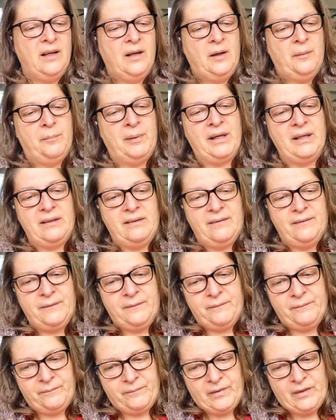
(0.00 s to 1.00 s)
But
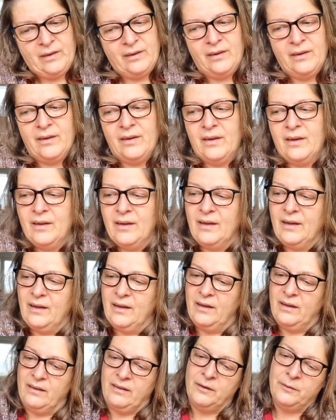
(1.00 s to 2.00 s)

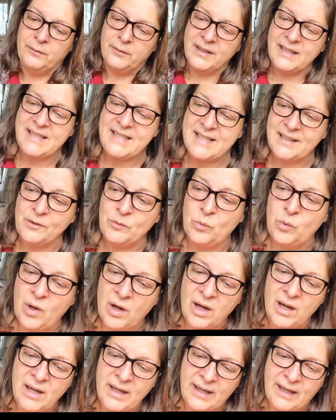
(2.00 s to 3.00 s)
the reason
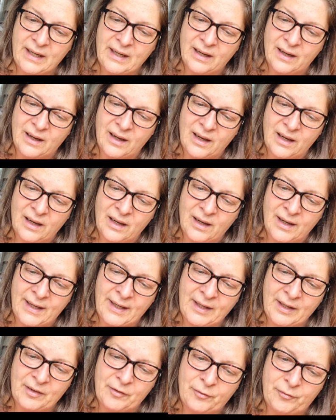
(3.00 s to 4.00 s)
why
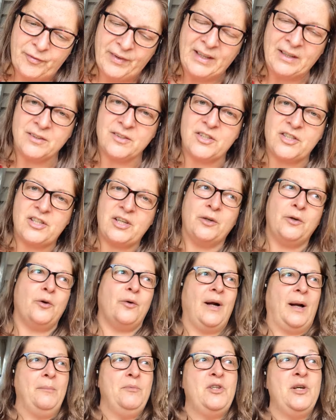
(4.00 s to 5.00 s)
I felt so
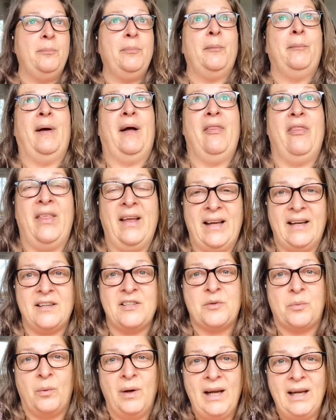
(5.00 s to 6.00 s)
cramped up about that
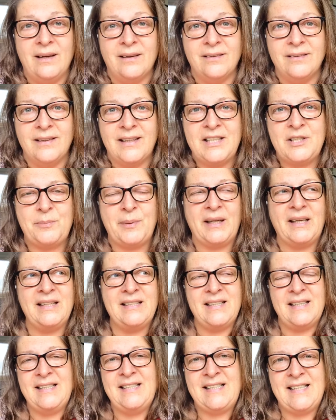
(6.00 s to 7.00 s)
as well is
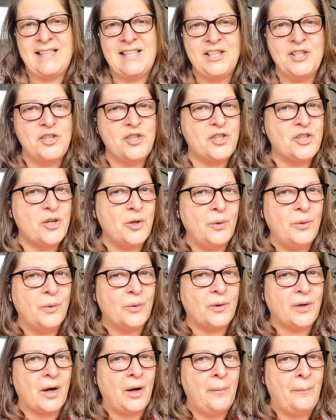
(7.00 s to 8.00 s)
because I didn't
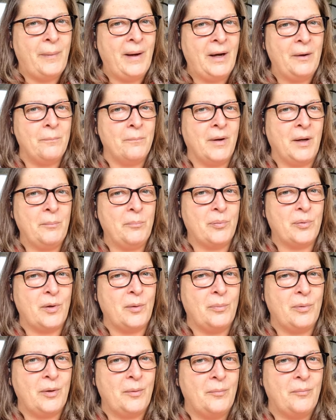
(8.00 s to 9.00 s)
talk about my
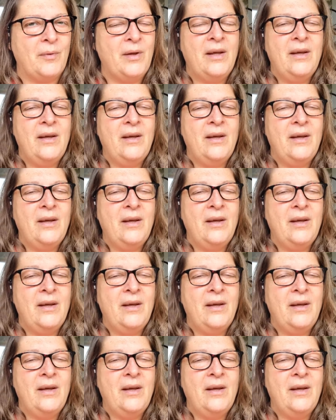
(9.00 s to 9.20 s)
problem